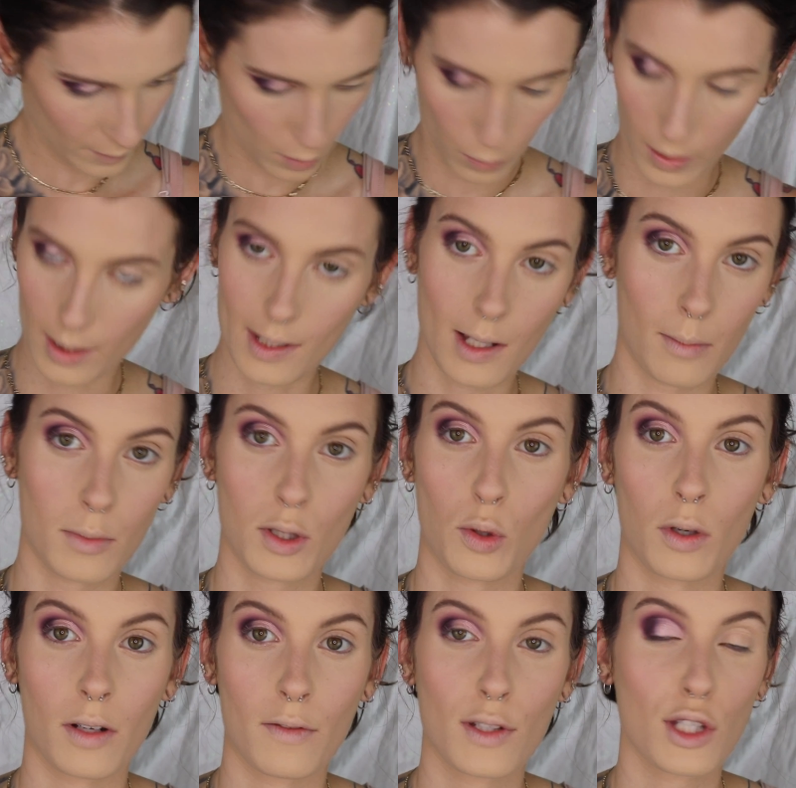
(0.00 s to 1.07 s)
with some
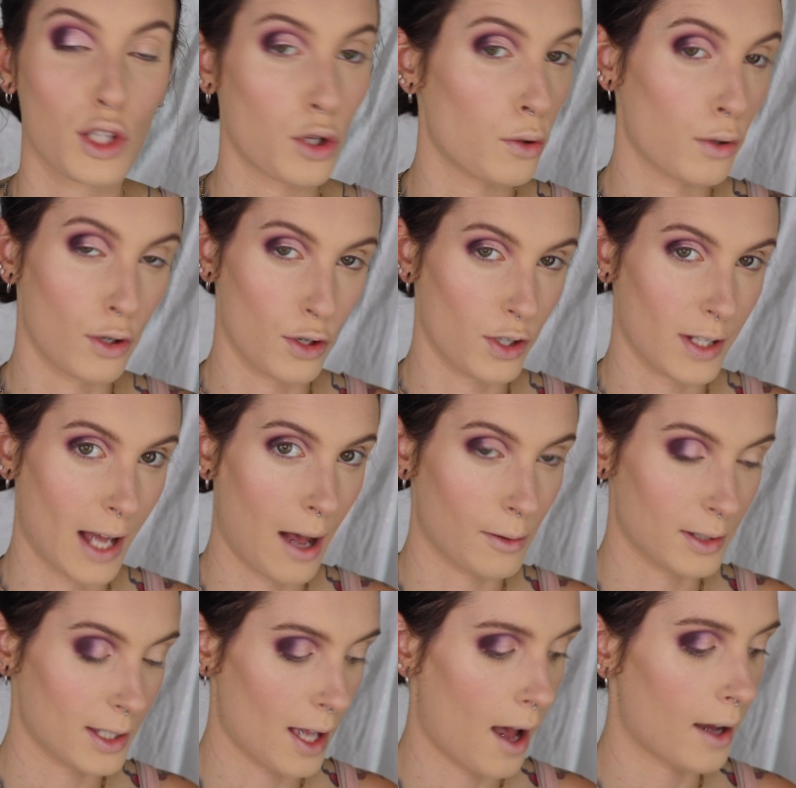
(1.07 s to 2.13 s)
sort of scooters
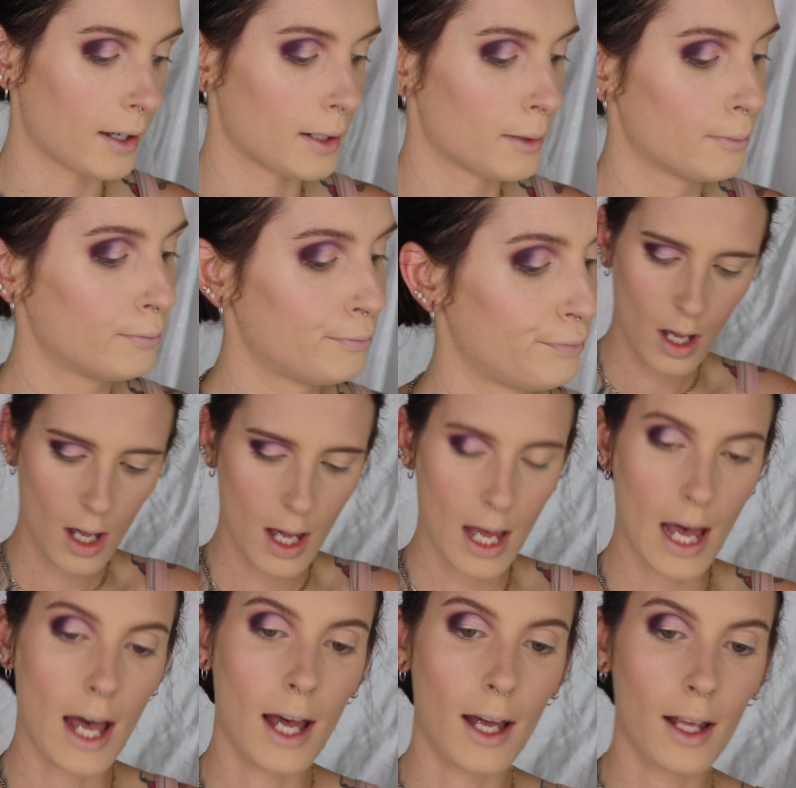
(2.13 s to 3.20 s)
outside.
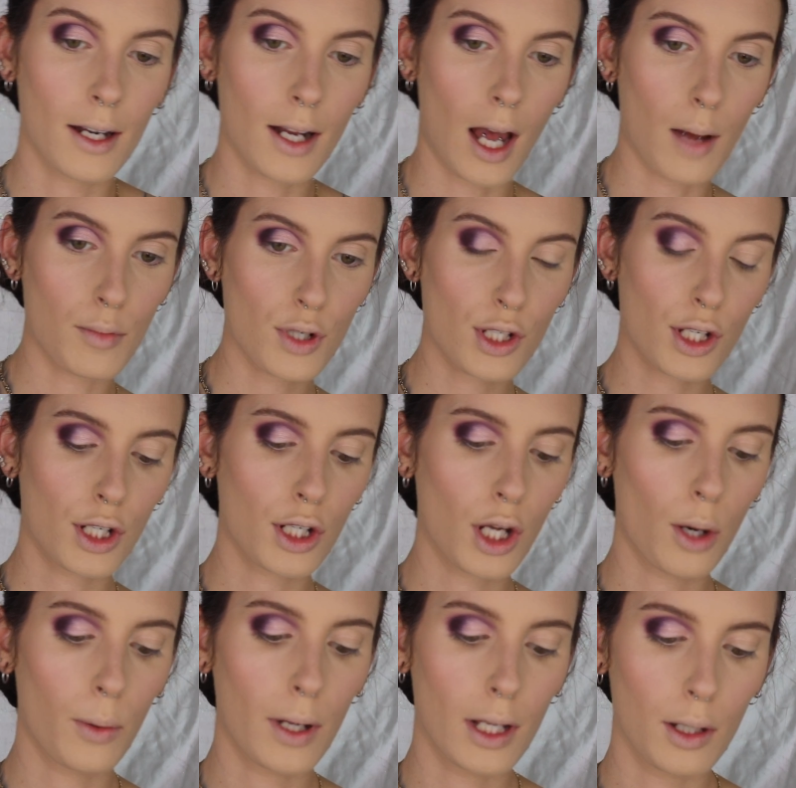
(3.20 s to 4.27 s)
And I'm just gonna
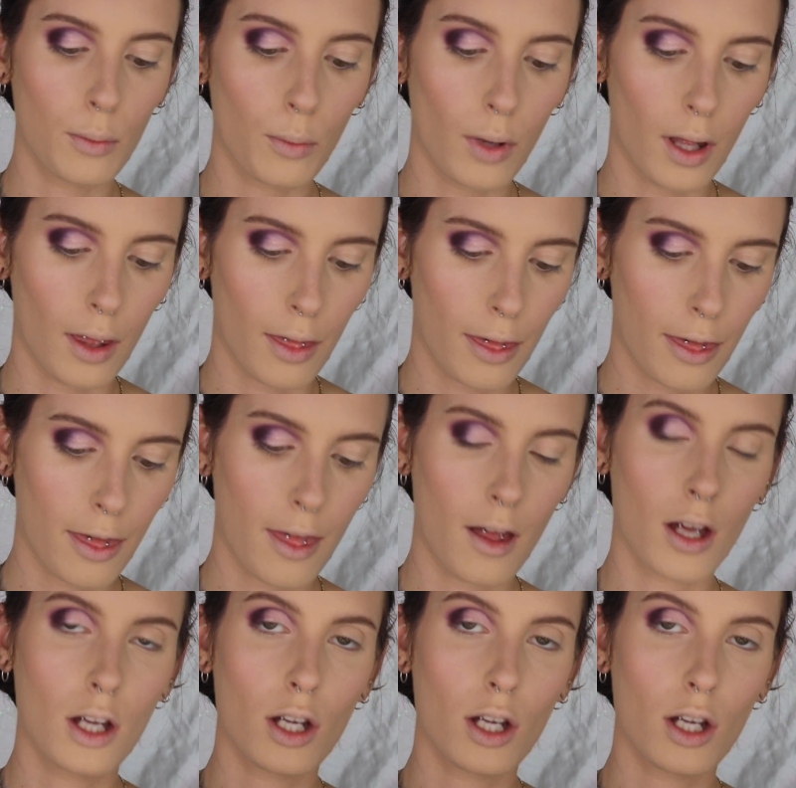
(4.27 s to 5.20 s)
go in with